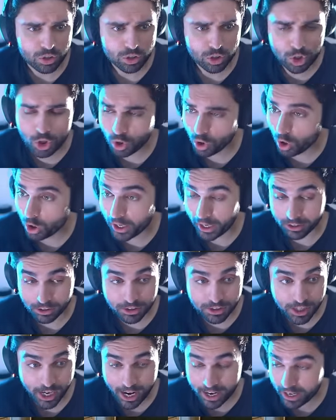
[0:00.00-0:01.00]
You okay?
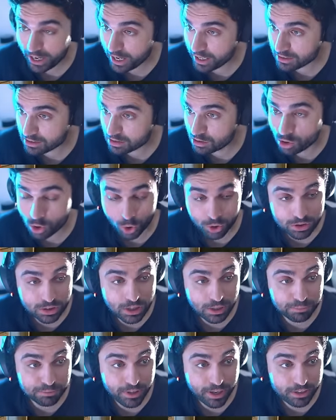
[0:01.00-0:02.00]
deadass. No
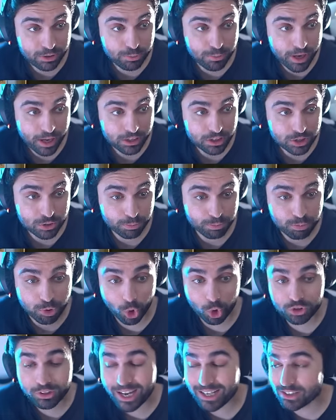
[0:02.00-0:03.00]
team deathmatch,
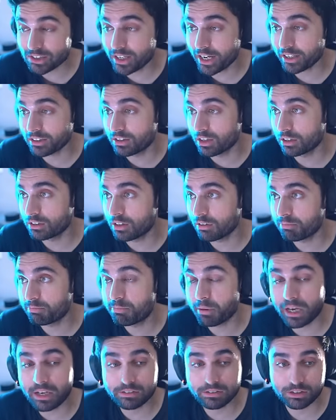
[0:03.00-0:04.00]
bro. That's like the the
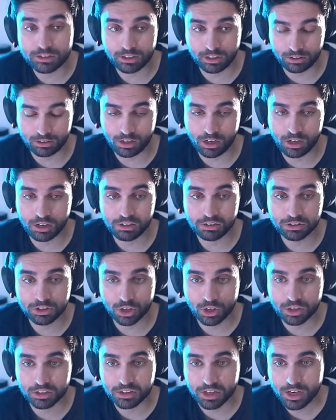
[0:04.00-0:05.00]
basic the
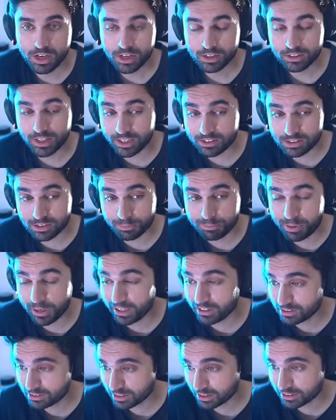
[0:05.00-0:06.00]
dog. That's the
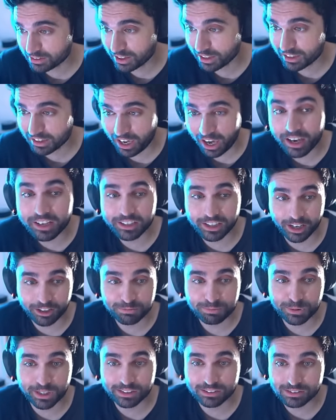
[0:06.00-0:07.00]
basic thing any
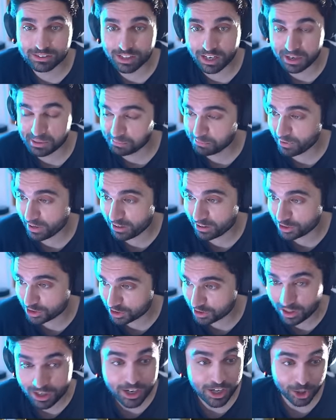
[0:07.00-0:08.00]
FPS game uh,
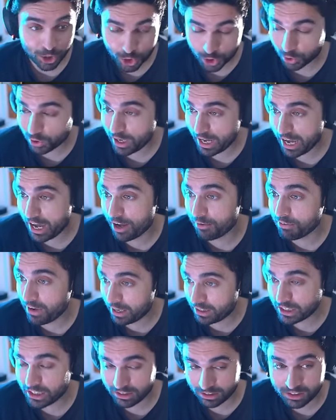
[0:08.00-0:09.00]
should have
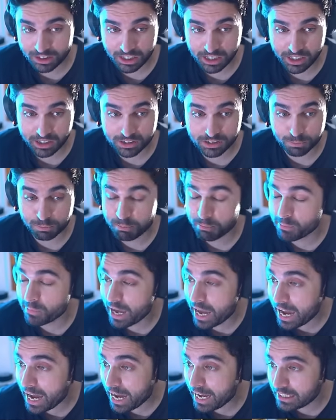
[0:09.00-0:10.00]
and it needs.
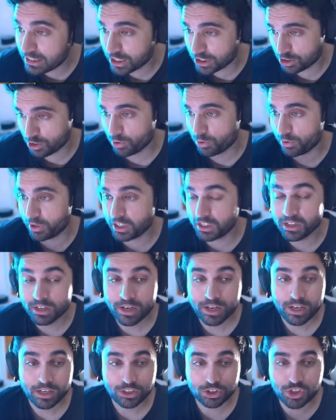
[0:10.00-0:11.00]
Mandatory.
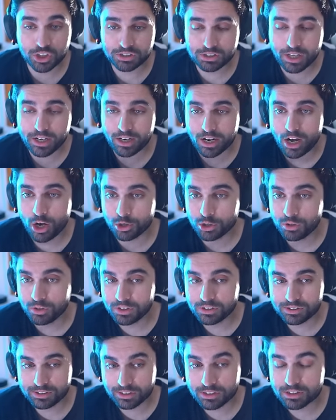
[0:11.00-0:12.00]
Just like how you
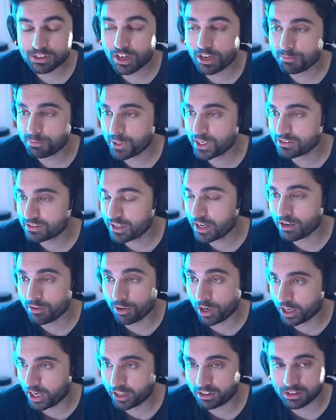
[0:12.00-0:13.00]
need 60 FPS, that,
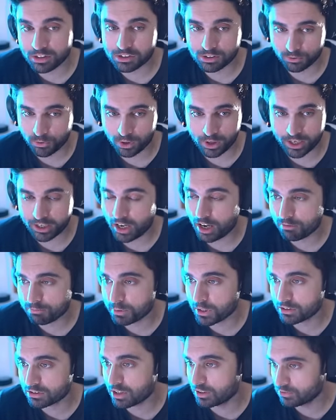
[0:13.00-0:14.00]
at least for like
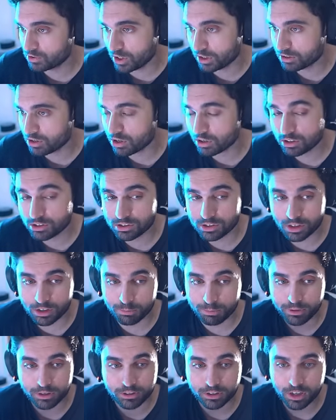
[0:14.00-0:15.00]
FPS games, not talking single
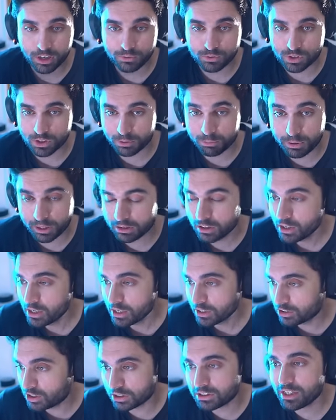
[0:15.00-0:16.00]
player games here, but
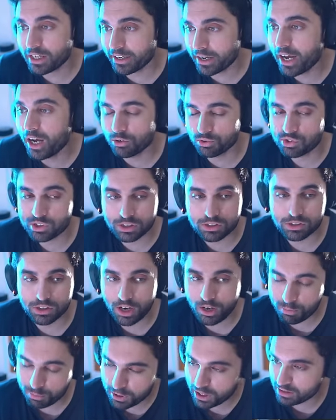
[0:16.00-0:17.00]
just like how 60
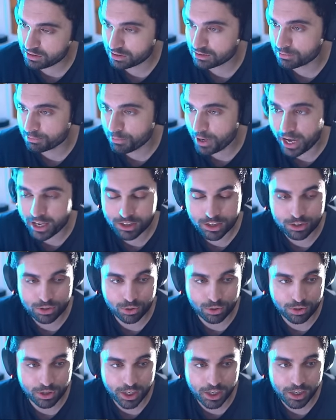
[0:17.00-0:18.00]
FPS is
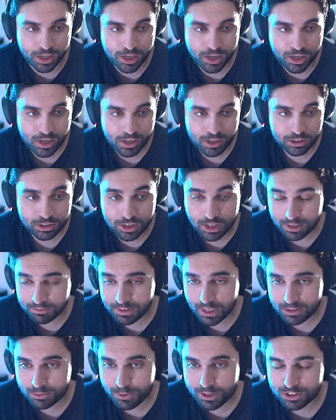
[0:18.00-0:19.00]
mandatory, Team
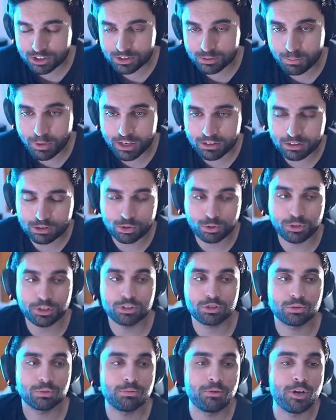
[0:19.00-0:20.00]
deathmatch is mandatory
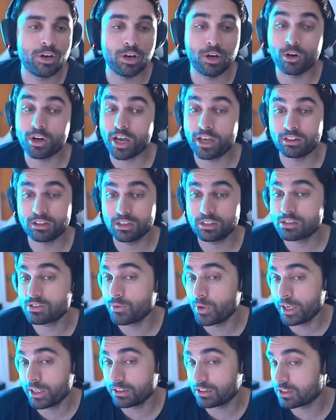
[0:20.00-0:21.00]
to. Okay, this
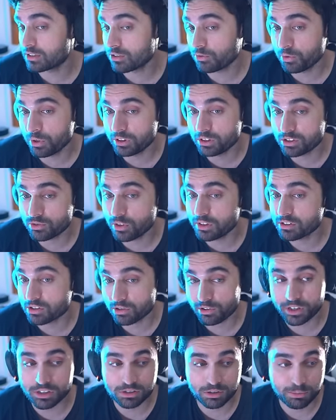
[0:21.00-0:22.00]
one, this is what this one's
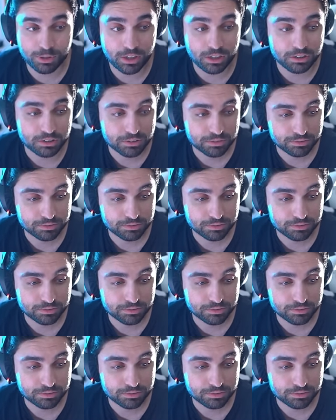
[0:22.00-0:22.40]
crazy, bro.